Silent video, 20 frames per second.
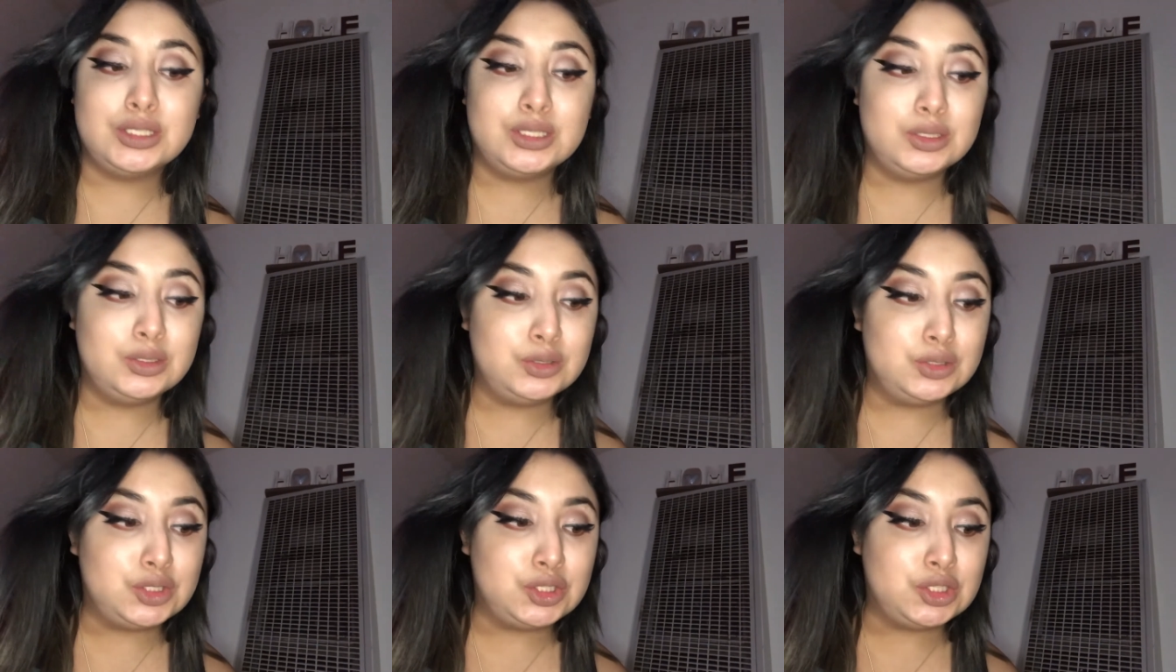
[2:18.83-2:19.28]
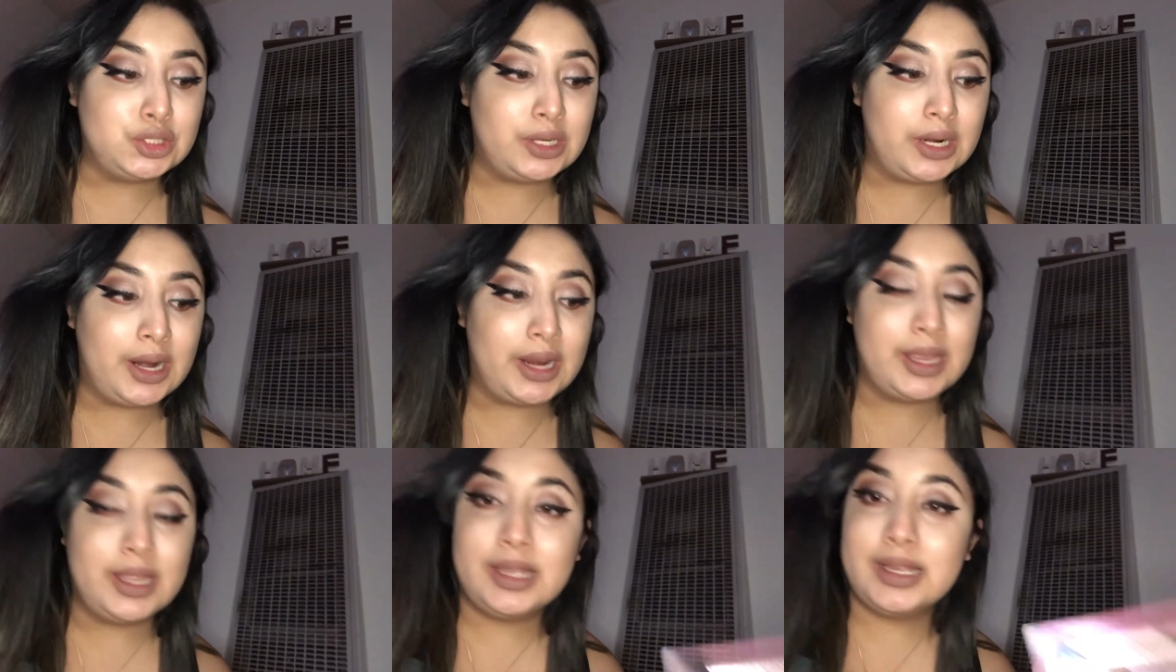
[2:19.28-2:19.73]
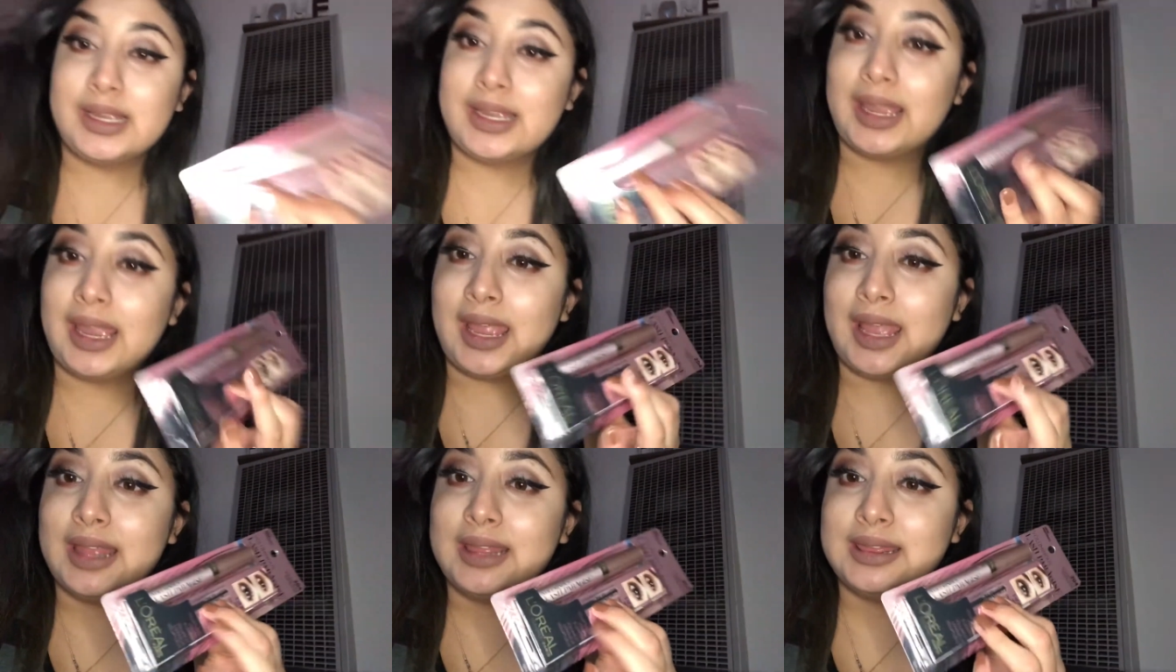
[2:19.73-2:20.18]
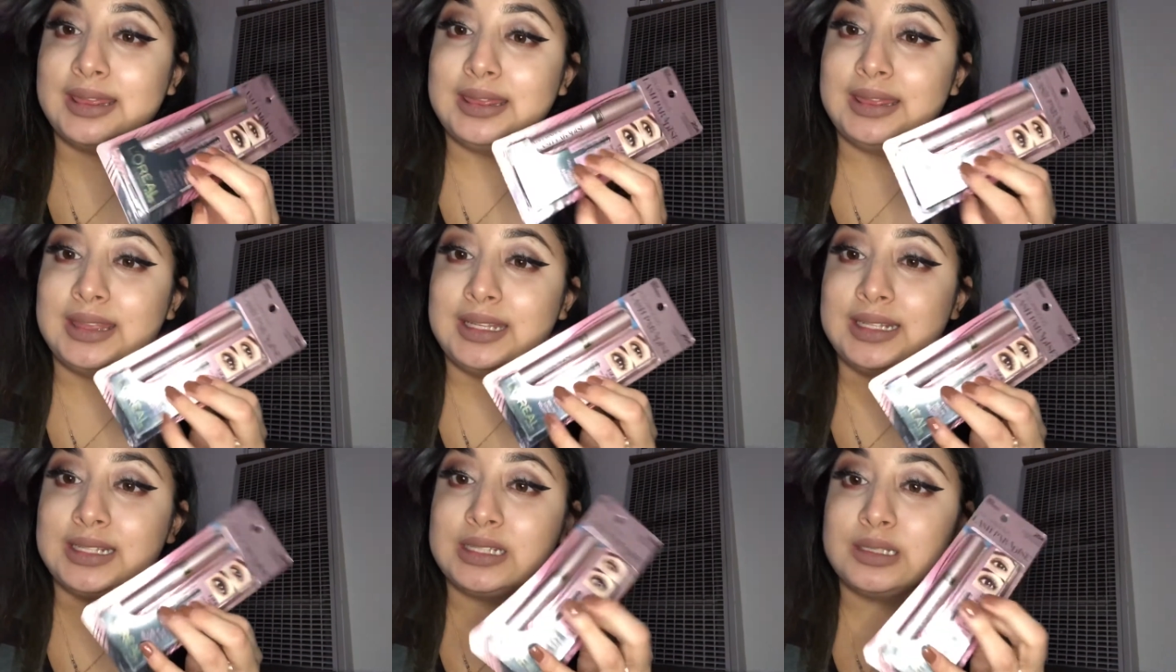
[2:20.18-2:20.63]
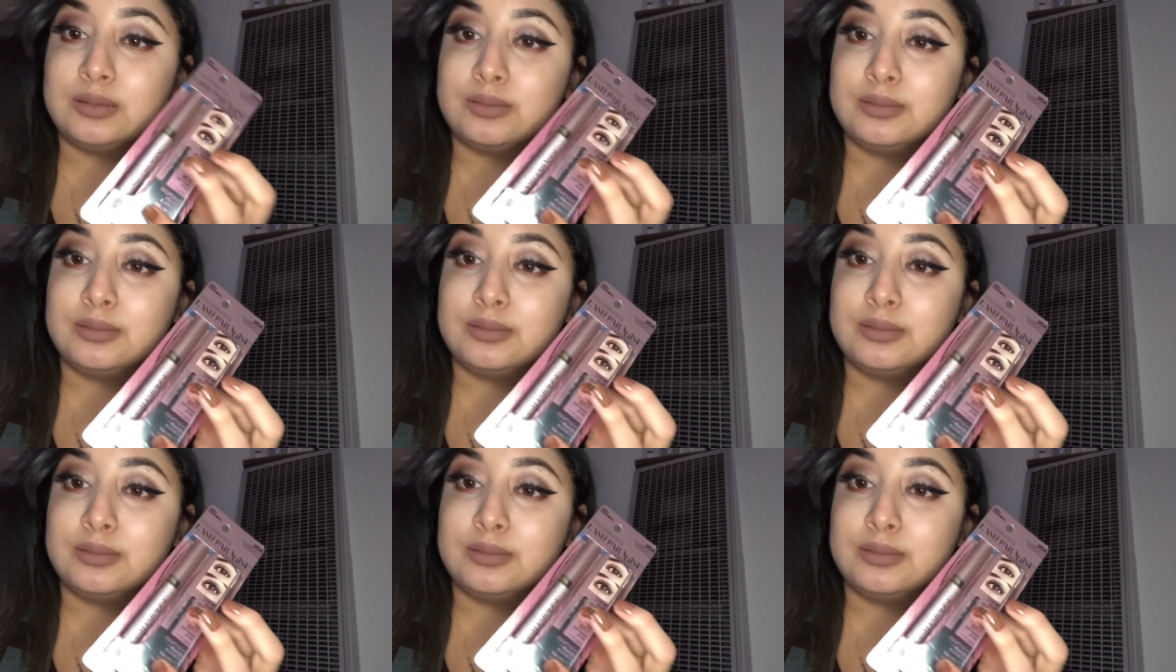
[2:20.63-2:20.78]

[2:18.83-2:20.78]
to try again this